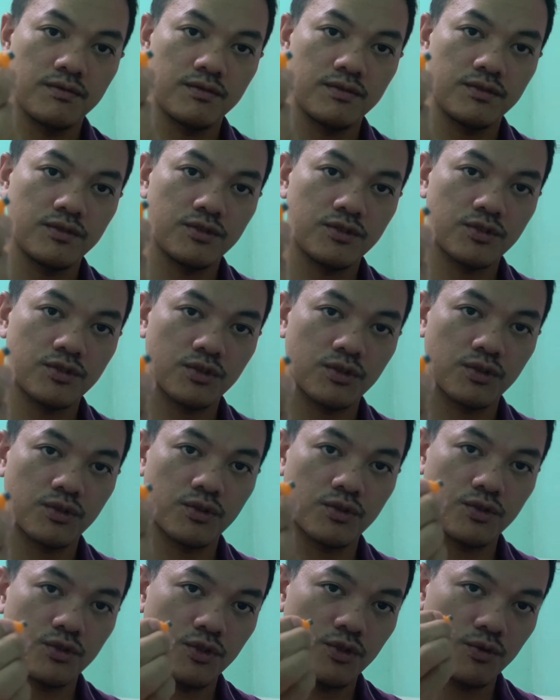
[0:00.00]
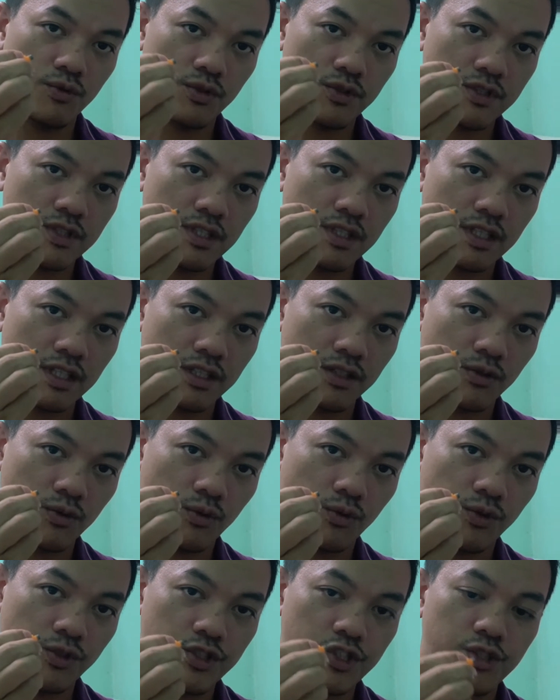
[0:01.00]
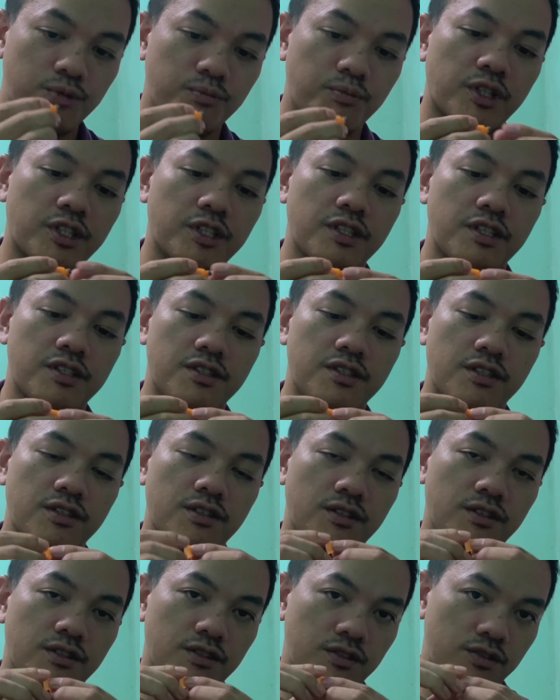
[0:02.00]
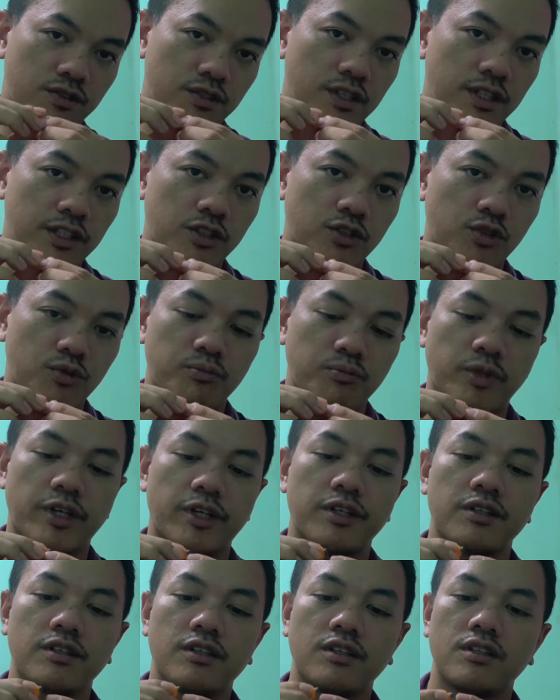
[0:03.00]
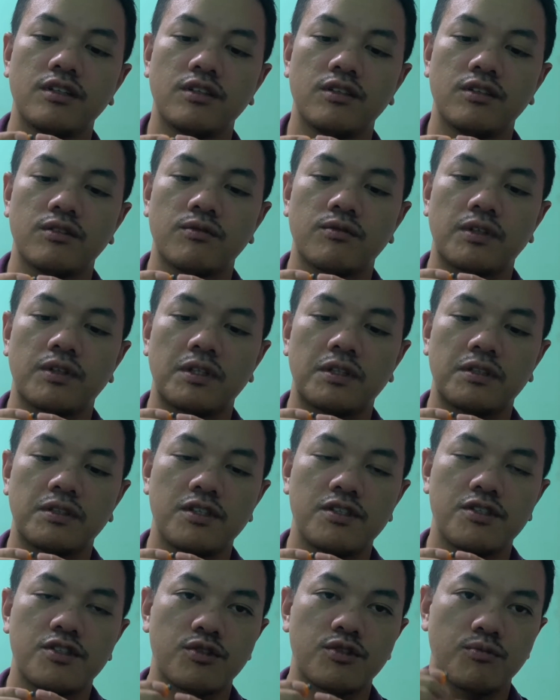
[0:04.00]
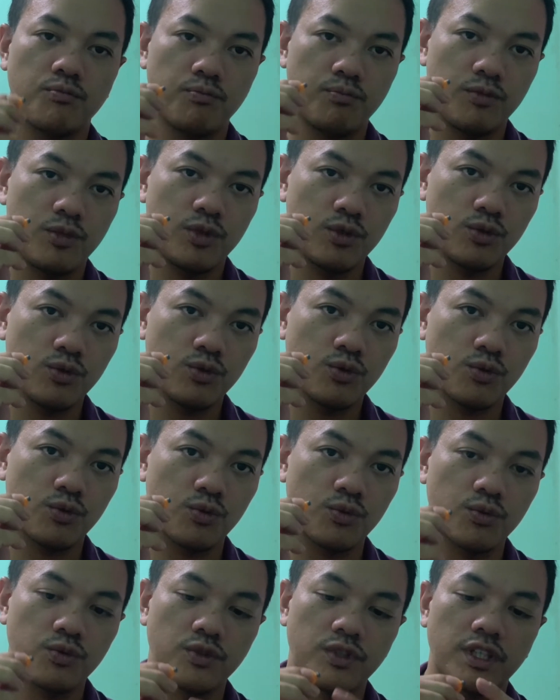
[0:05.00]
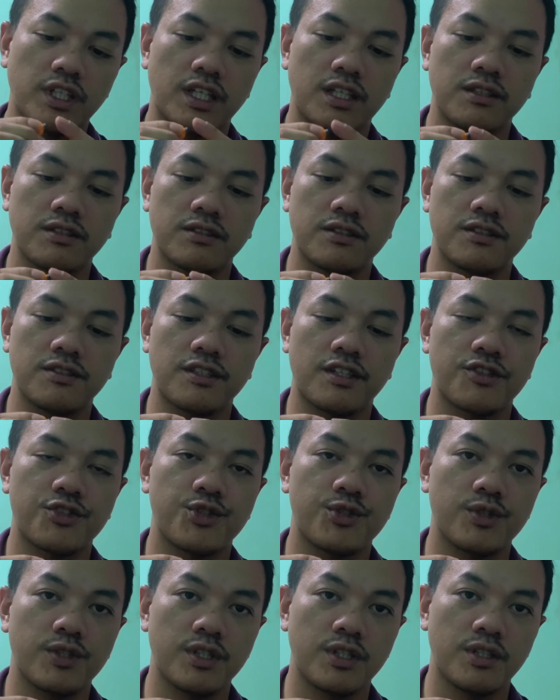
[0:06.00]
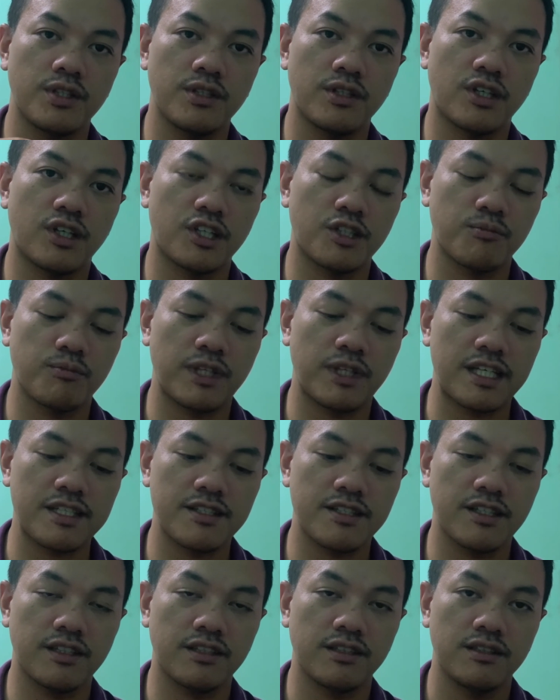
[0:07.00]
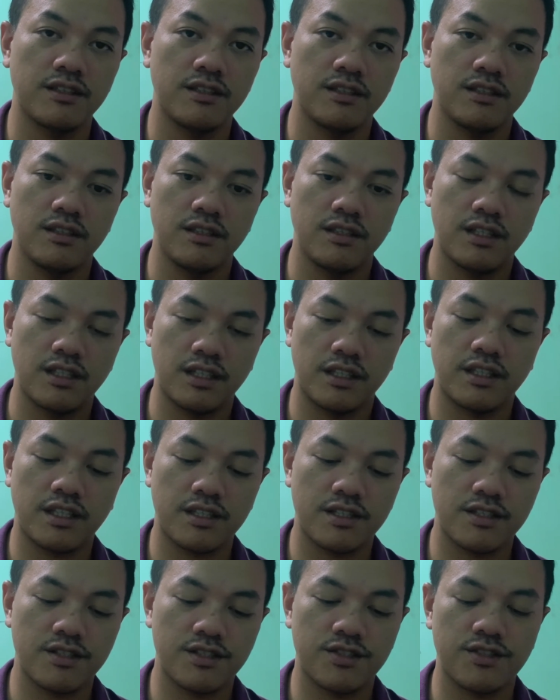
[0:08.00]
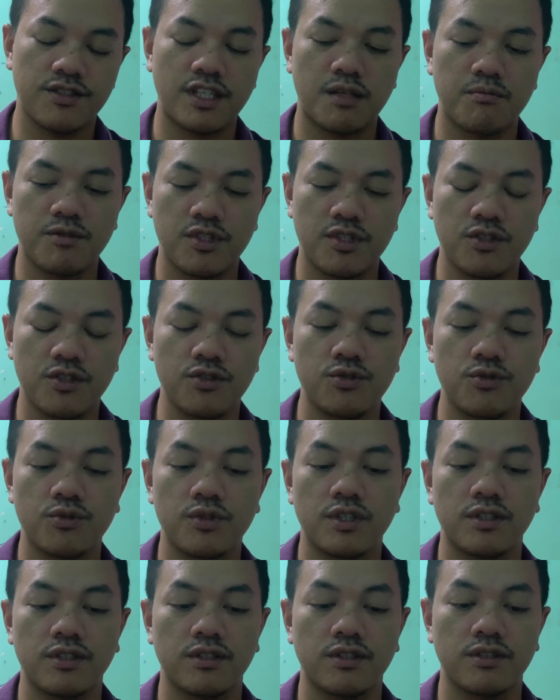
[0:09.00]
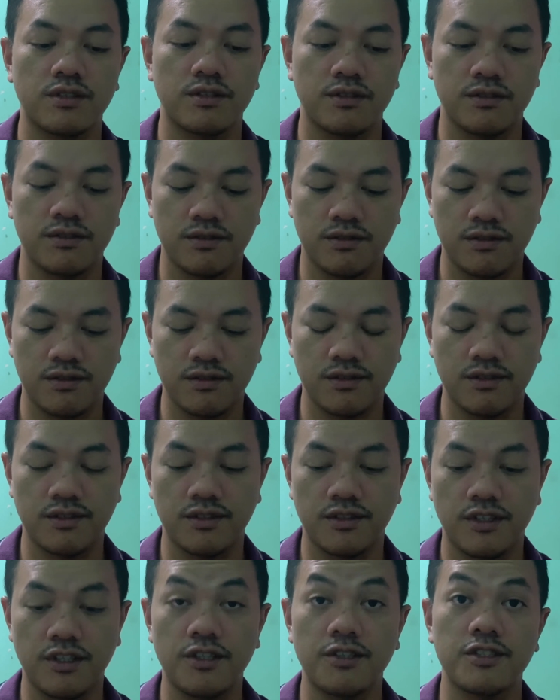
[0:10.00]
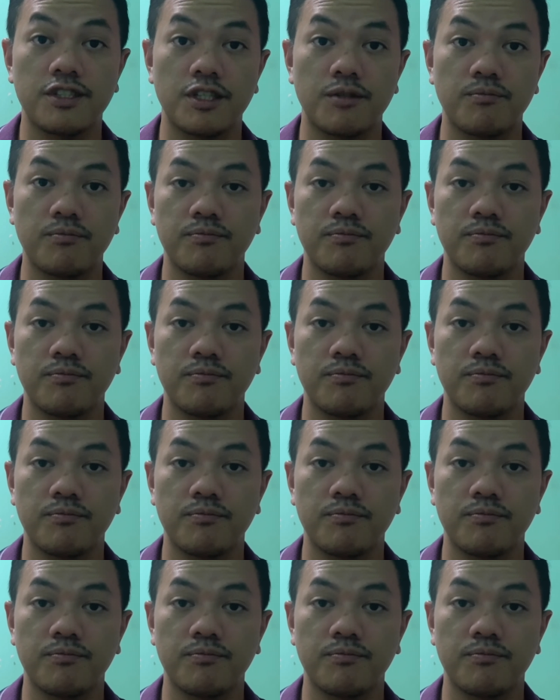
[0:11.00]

so you would see that the orange part is the silicone part, while this blue color is actually hard plastic, and that snaps into the ear tip.